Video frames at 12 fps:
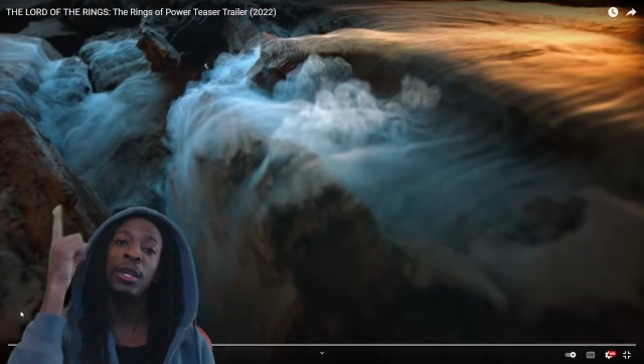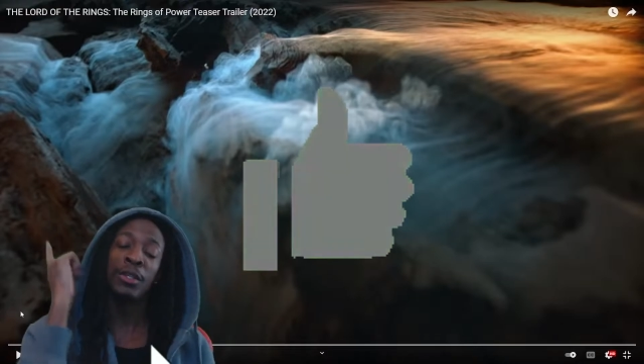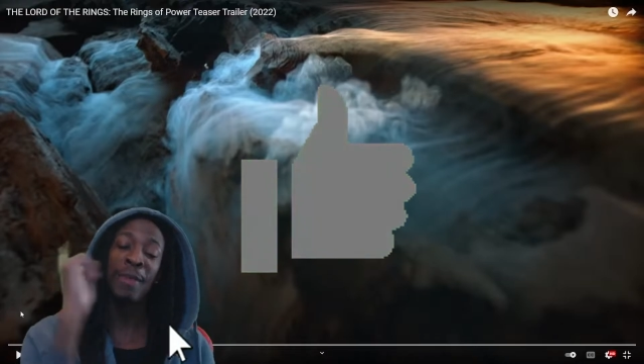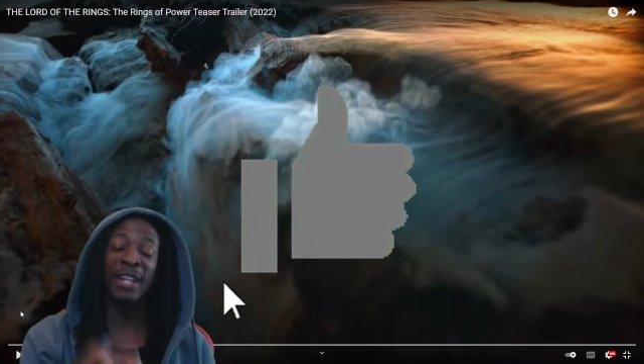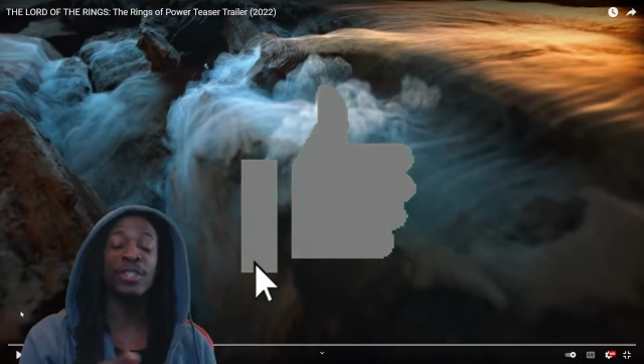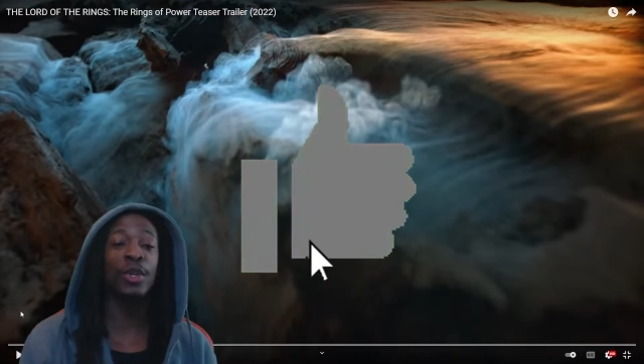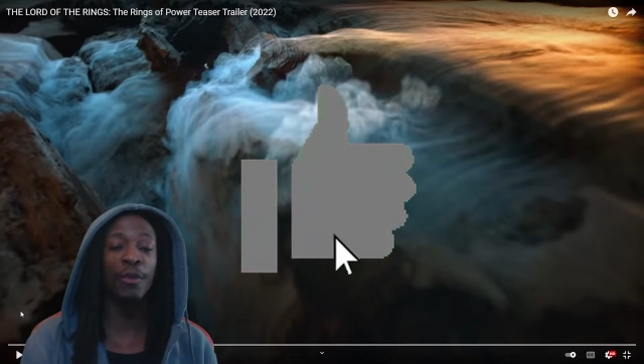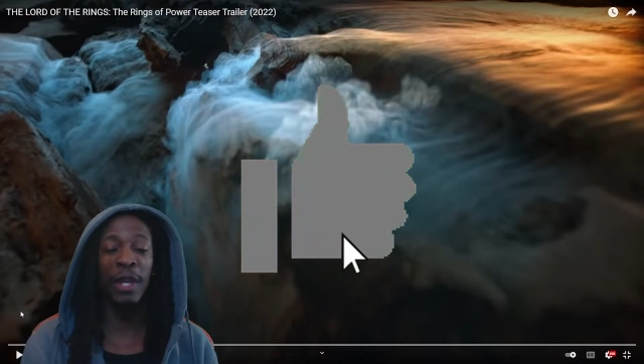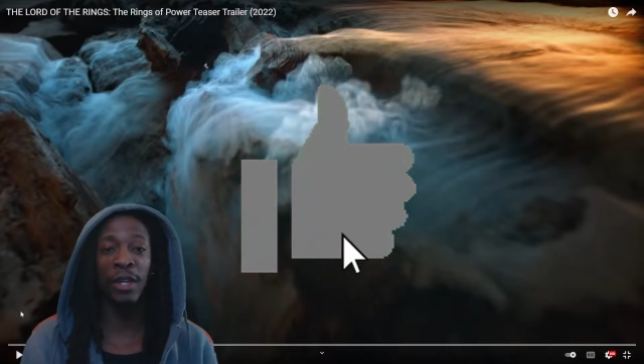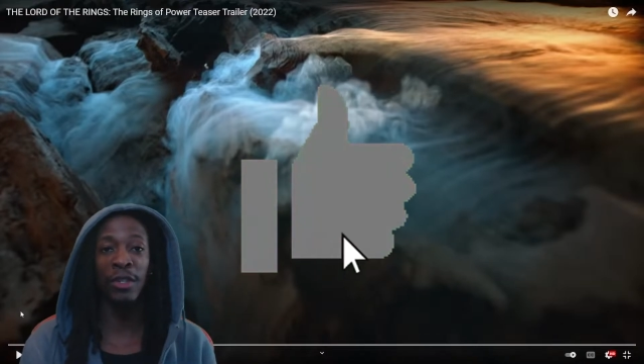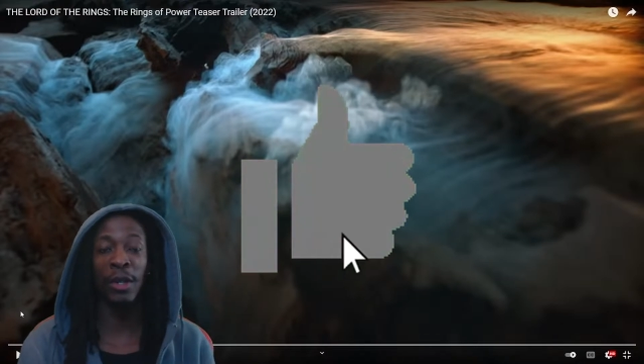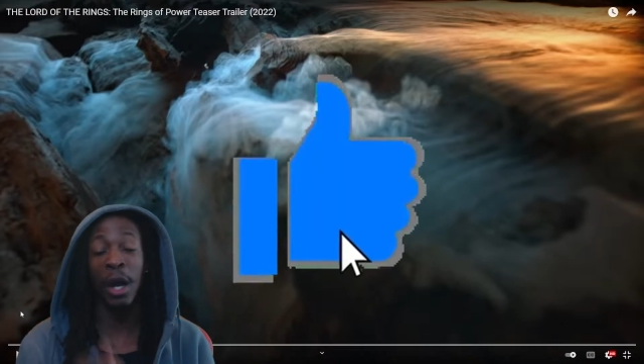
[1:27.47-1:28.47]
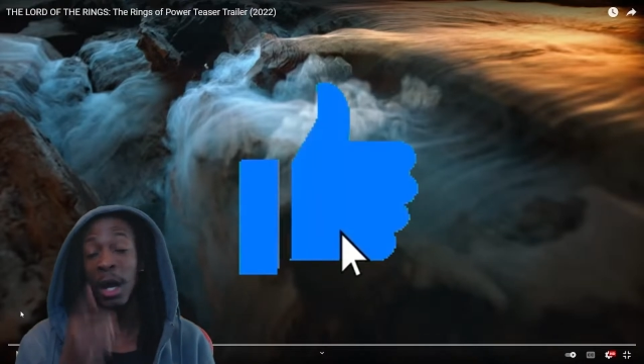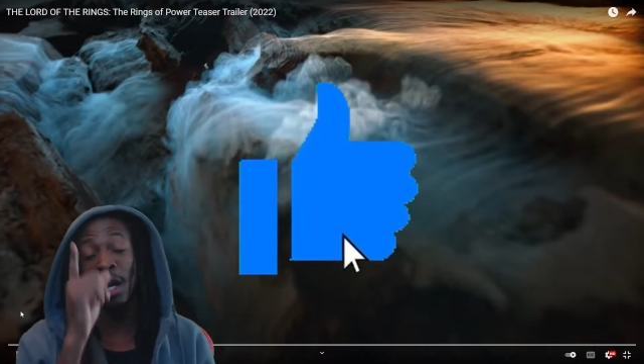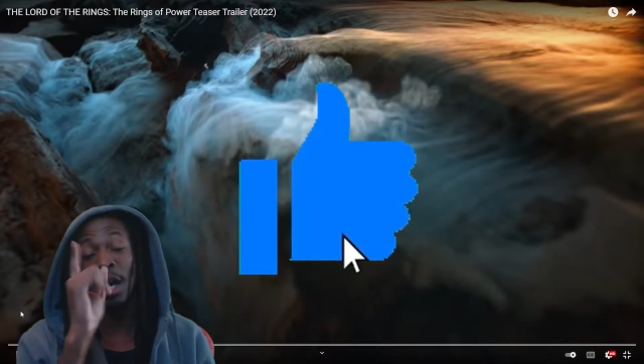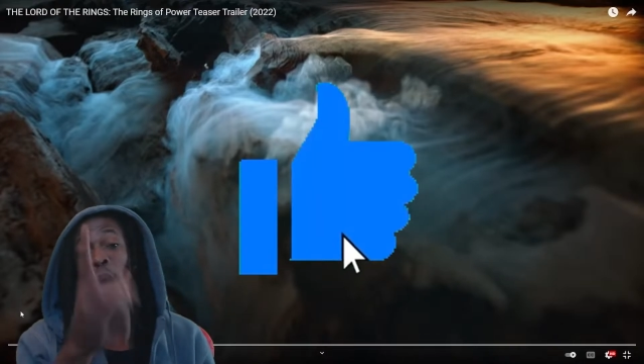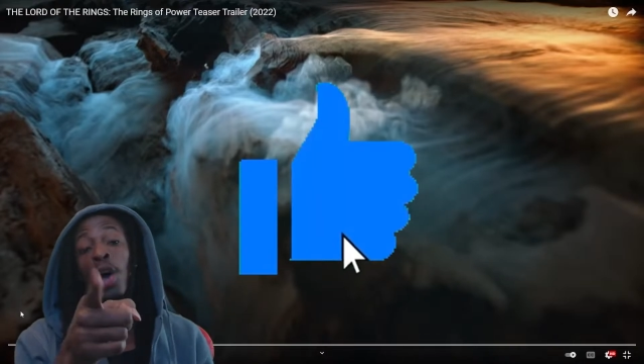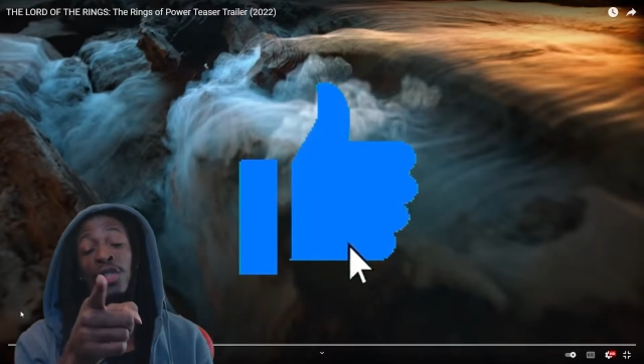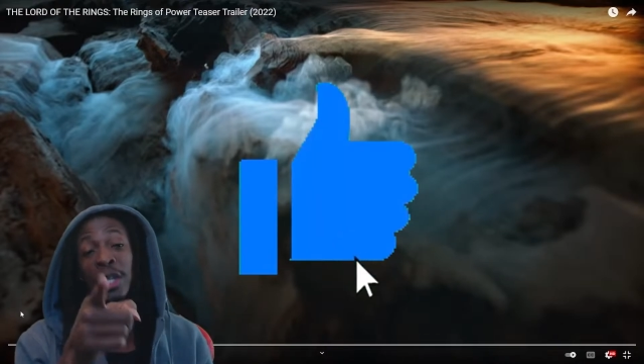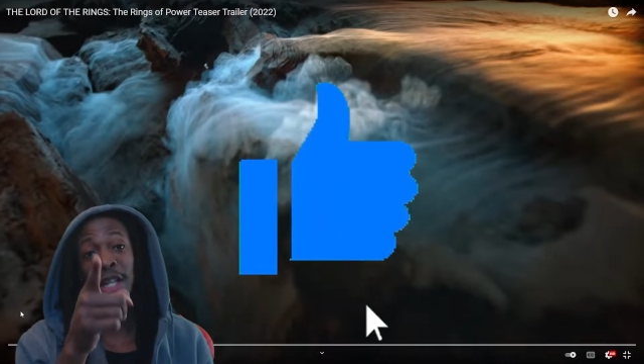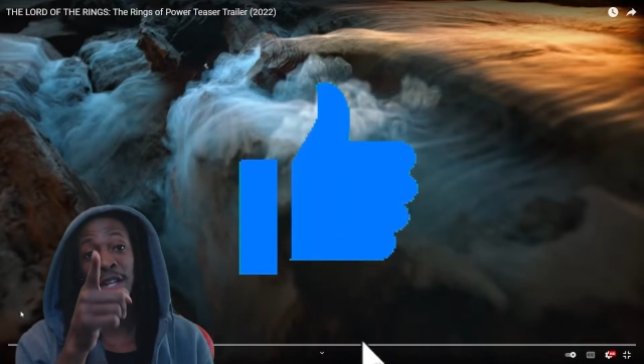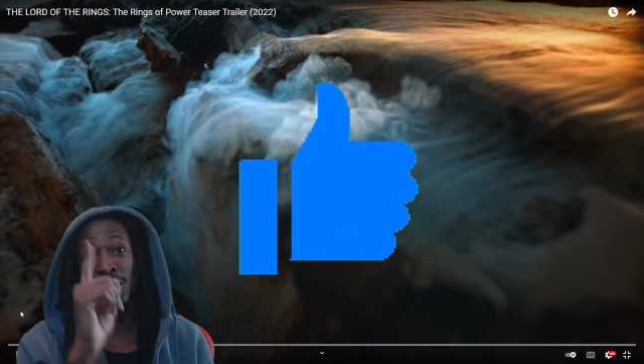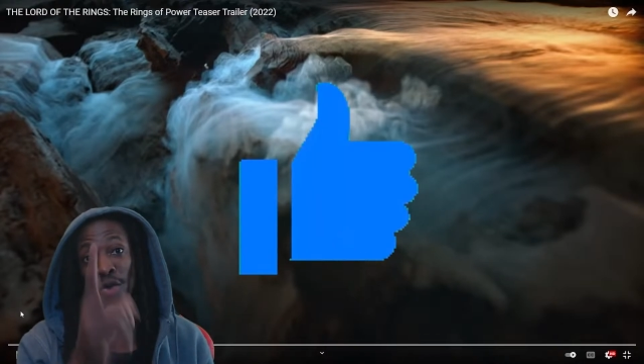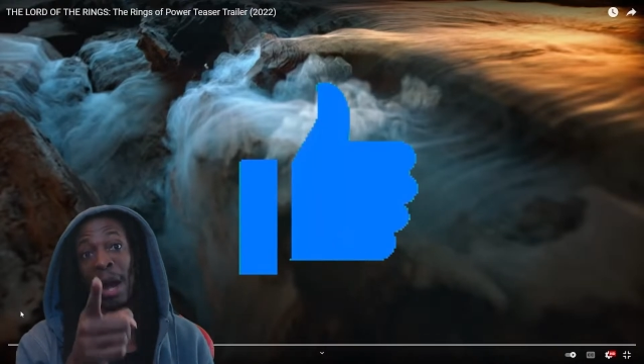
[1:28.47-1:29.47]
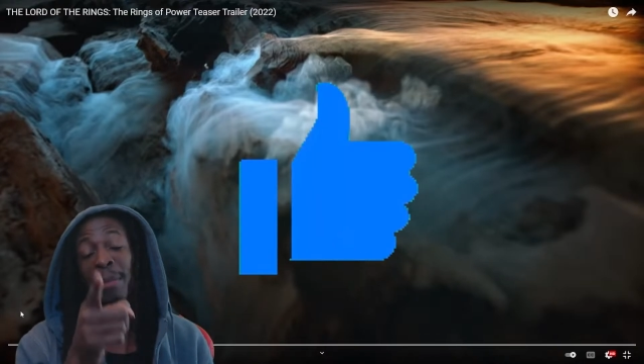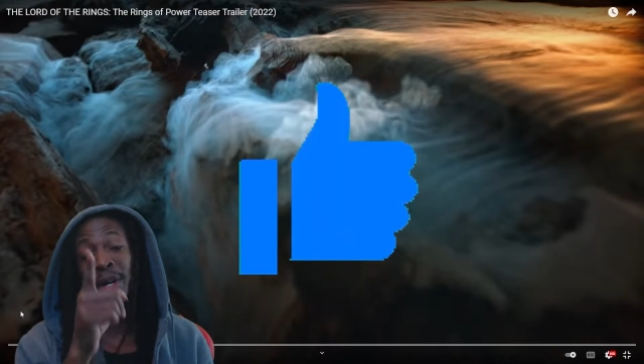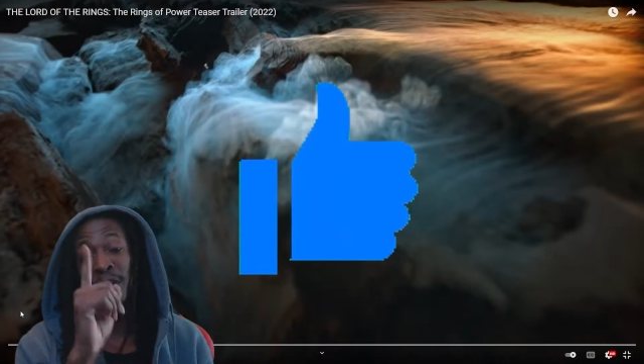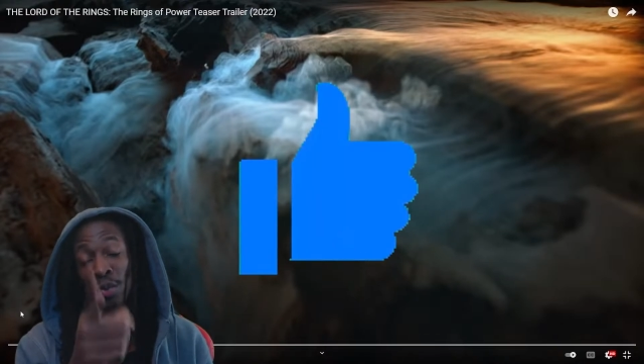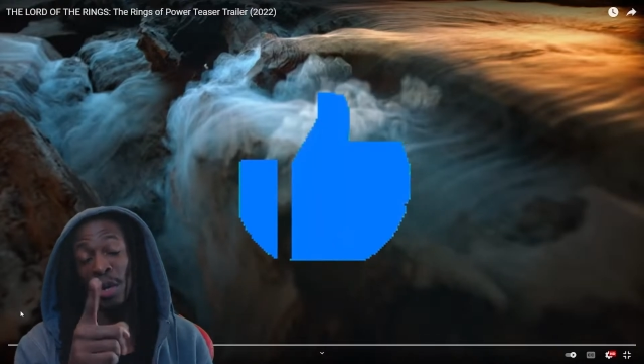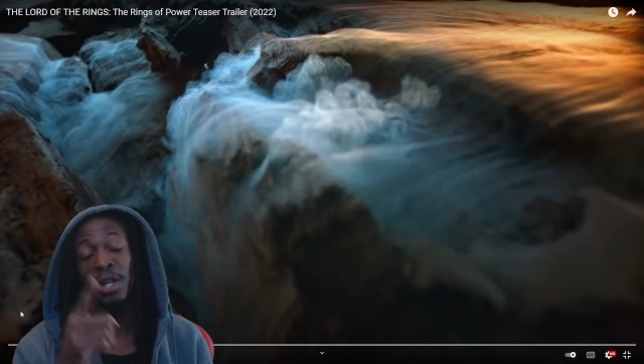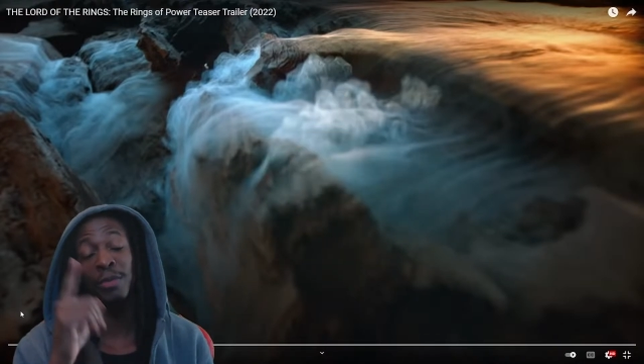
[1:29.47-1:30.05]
Smash the notification. Also hit that subscribe button as well.